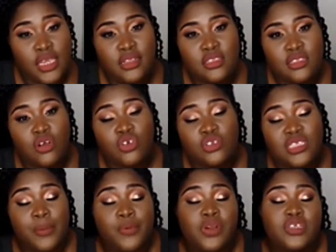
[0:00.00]
or
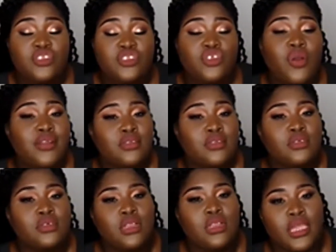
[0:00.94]
separates your ideal
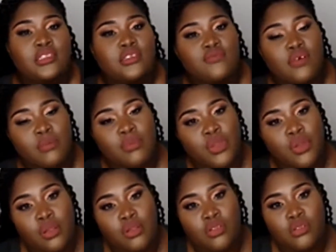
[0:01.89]
clients from your
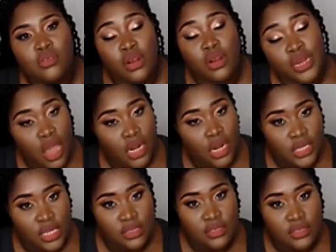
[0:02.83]
target
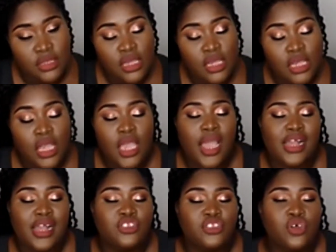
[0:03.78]
audience. And so
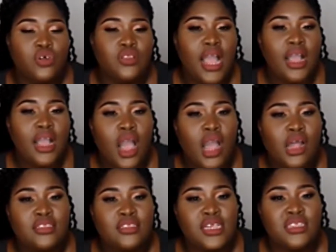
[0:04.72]
that content
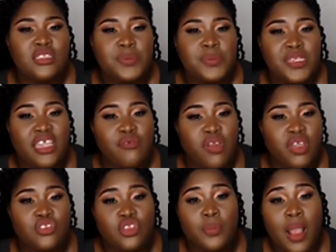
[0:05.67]
speaks directly to the
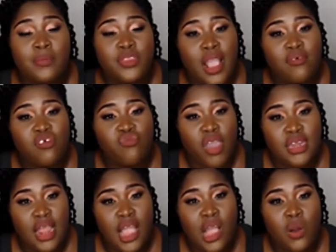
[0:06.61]
problem that they're having right
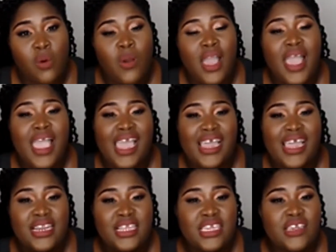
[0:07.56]
now and
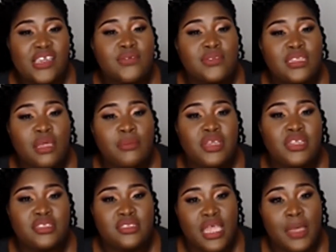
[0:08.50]
gives them a step
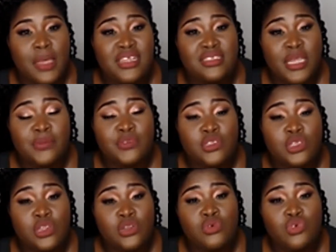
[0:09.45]
by step
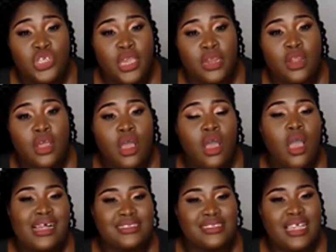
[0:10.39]
solution as to
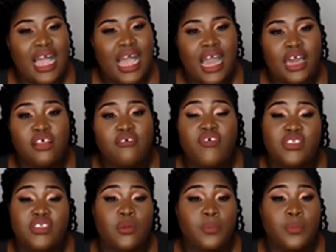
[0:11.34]
how to fix the
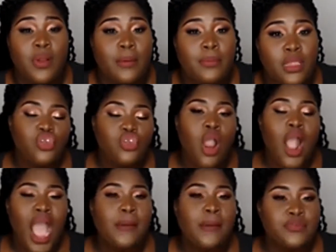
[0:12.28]
problem. Our
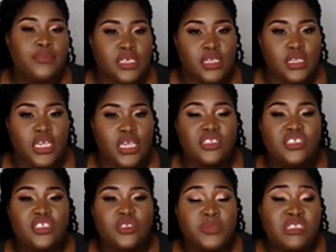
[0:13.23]
opt in is
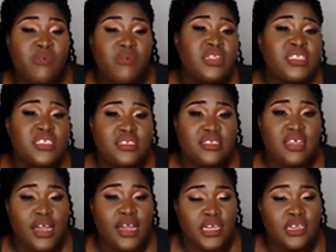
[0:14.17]
specifically
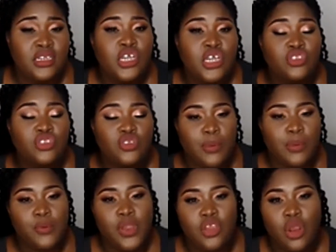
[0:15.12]
designed to
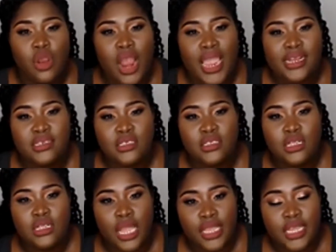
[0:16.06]
separate your ideal
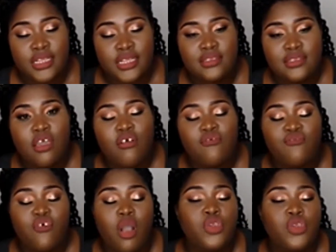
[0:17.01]
clients from
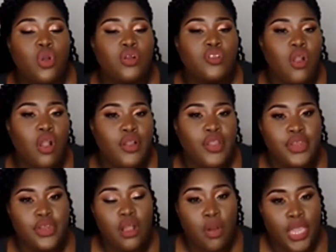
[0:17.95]
your target
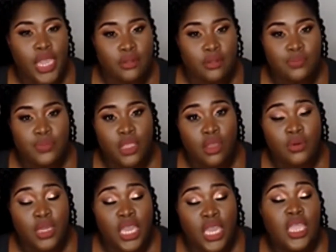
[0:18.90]
market.
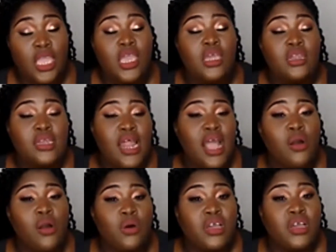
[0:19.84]
Okay. Now,
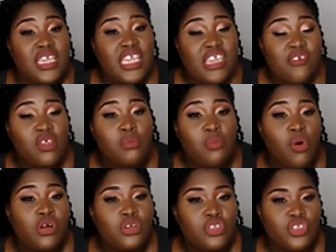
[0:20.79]
even more
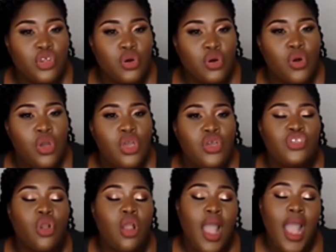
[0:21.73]
so, your
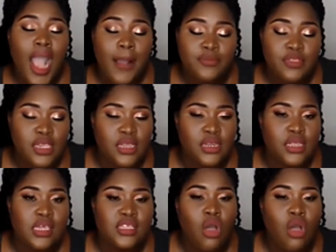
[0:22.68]
opt in is
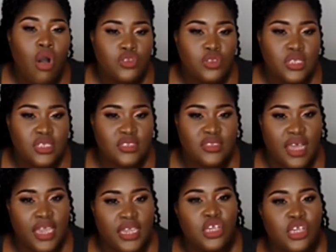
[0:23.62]
also
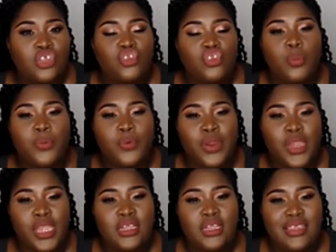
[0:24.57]
designed to
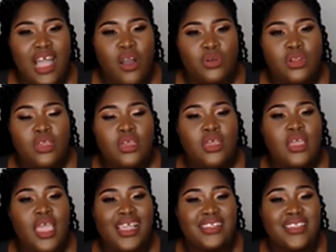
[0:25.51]
break down
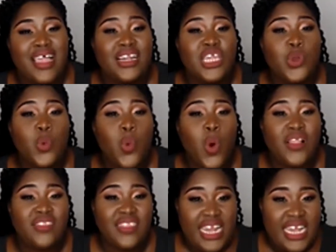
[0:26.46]
exactly
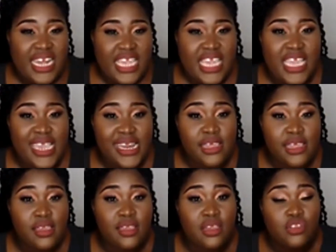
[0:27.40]
what they need
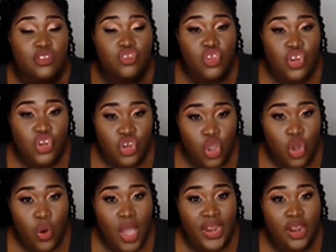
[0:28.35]
to
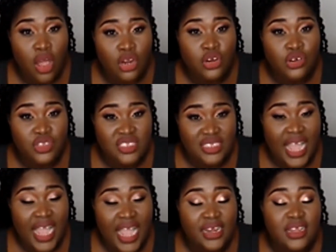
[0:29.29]
know and
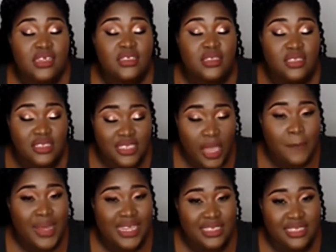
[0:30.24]
understand step
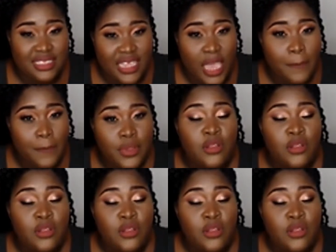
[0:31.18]
by step